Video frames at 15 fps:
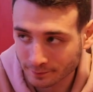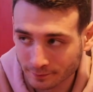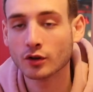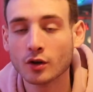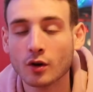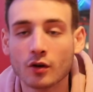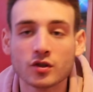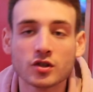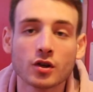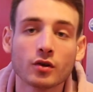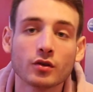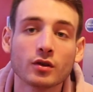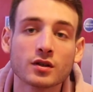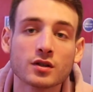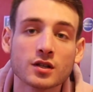You
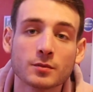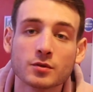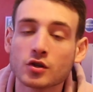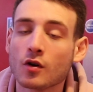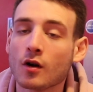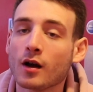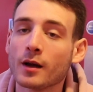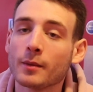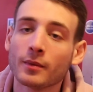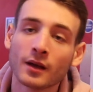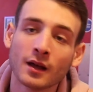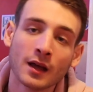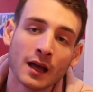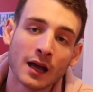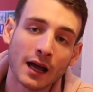also subscribe
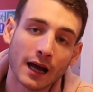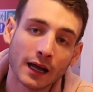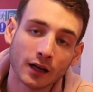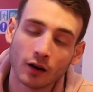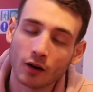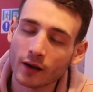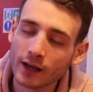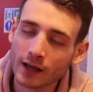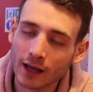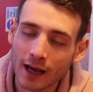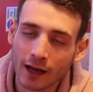and like